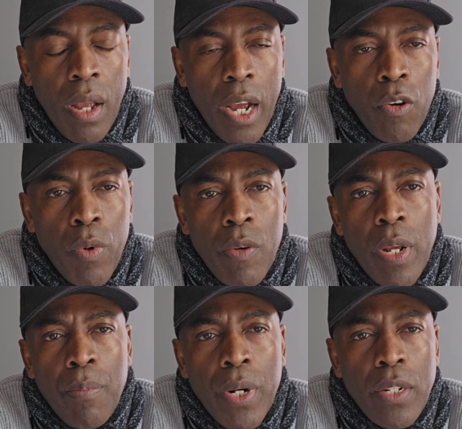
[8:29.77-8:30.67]
And when
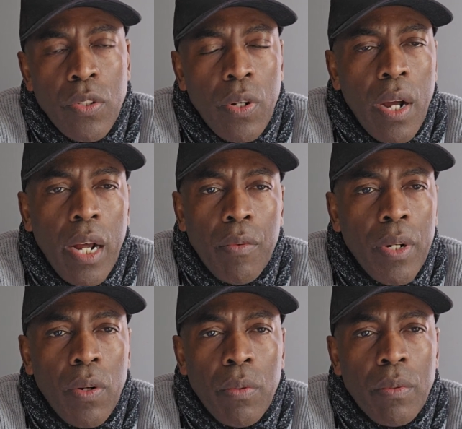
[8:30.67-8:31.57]
you're praying to God, we
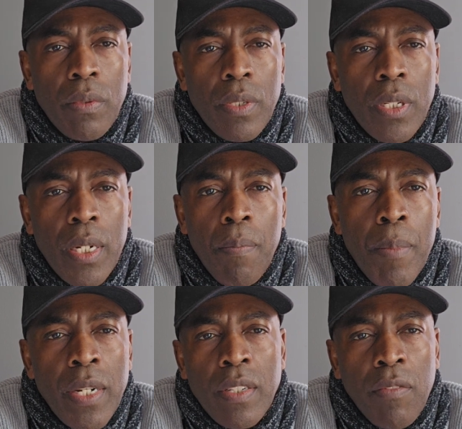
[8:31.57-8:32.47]
don't in the
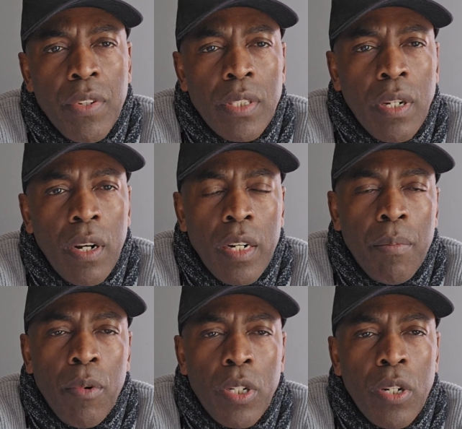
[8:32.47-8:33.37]
midst of it talking
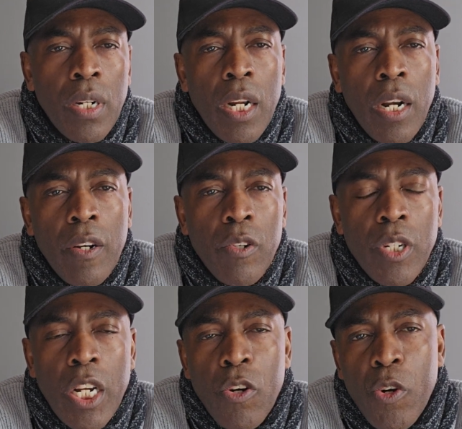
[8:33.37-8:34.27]
about you're
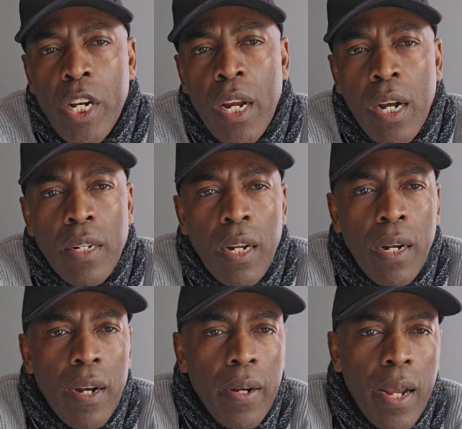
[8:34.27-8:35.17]
decreeing and
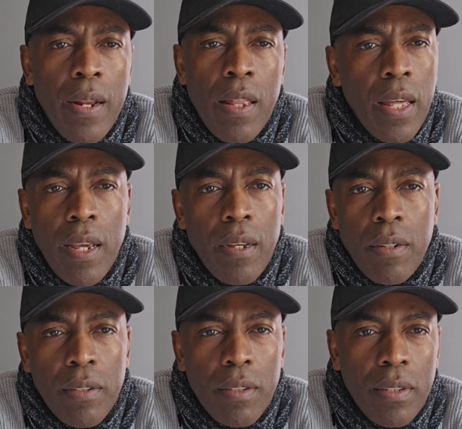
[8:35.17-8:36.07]
declaring anything.
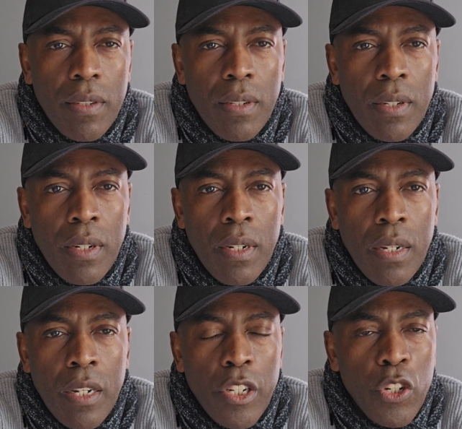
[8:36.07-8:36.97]

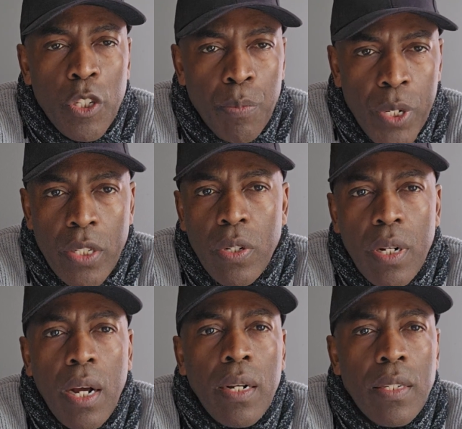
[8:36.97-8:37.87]
You just pray to
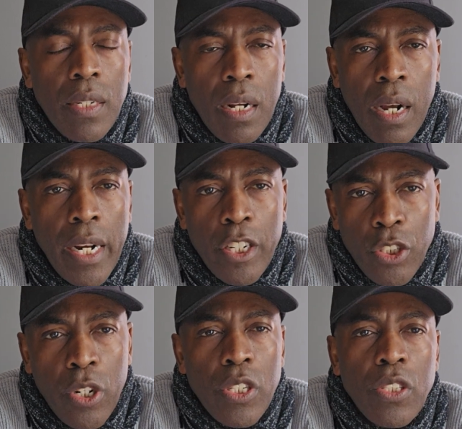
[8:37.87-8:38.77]
God and say, God, I
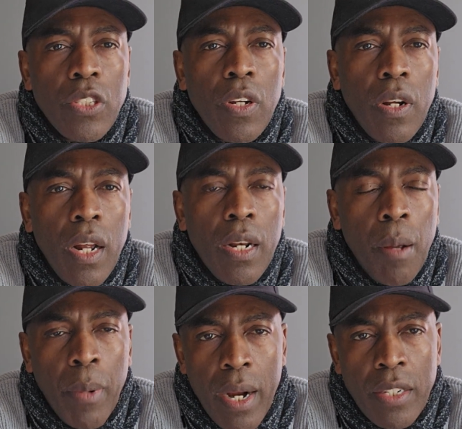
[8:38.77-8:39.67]
trust you. And
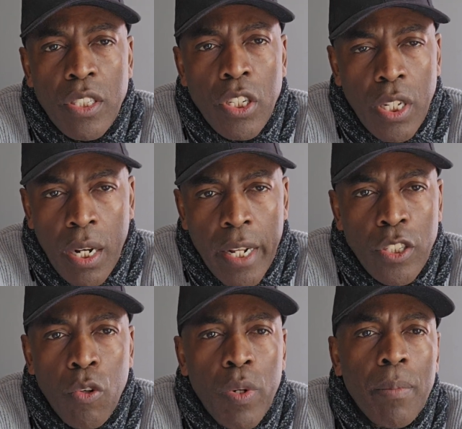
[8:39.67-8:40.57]
I'm asking you to
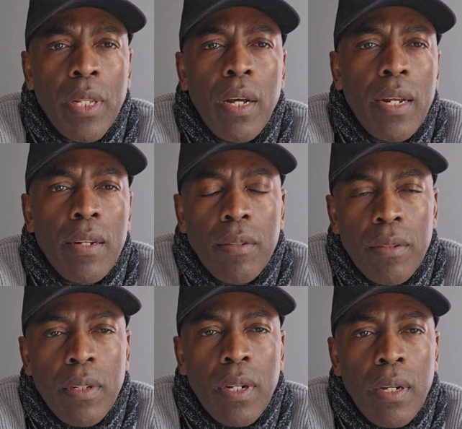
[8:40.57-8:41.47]
let your will be done.
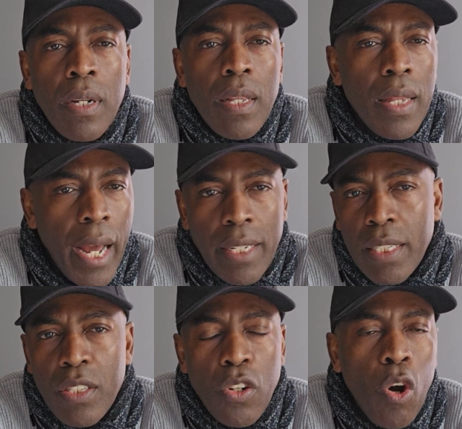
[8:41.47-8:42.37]

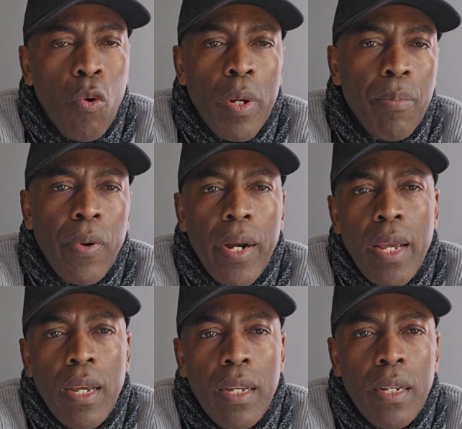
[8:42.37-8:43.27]
That is all we pray.